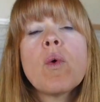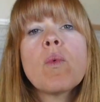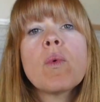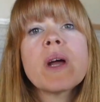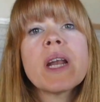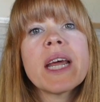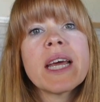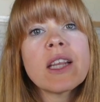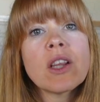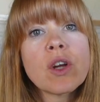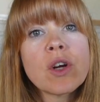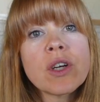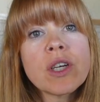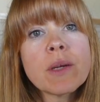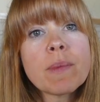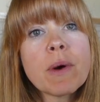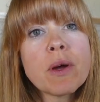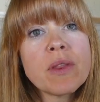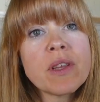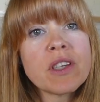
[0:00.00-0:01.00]
When I
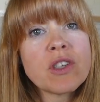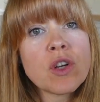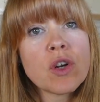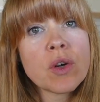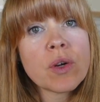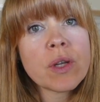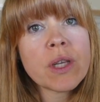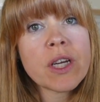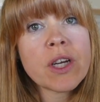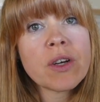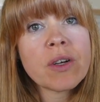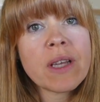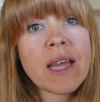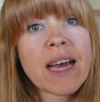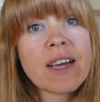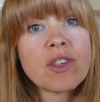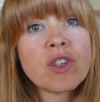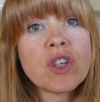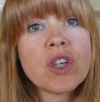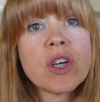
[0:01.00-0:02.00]
learned about this earlier
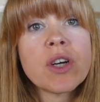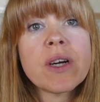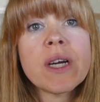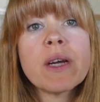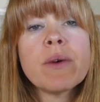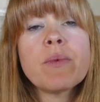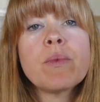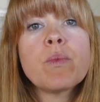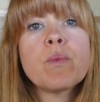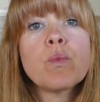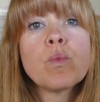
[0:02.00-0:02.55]
last year, it